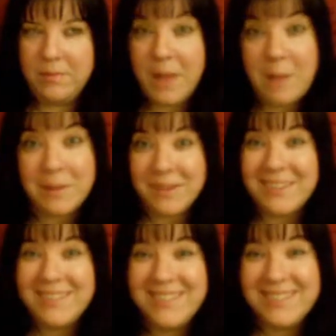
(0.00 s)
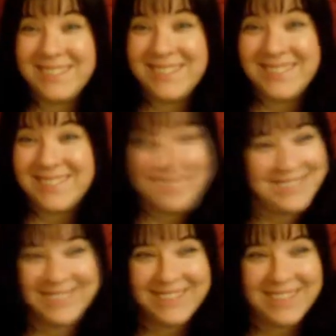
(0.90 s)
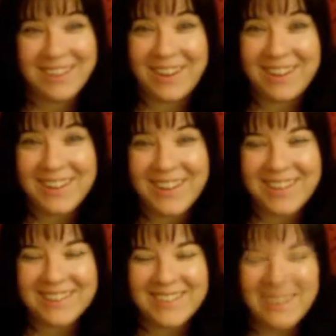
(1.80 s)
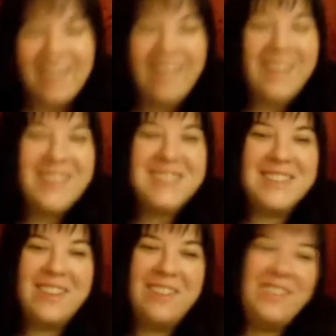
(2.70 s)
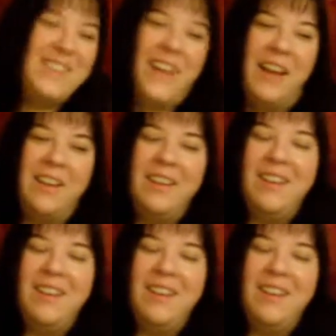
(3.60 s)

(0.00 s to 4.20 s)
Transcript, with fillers: happy. There I go again. So yeah,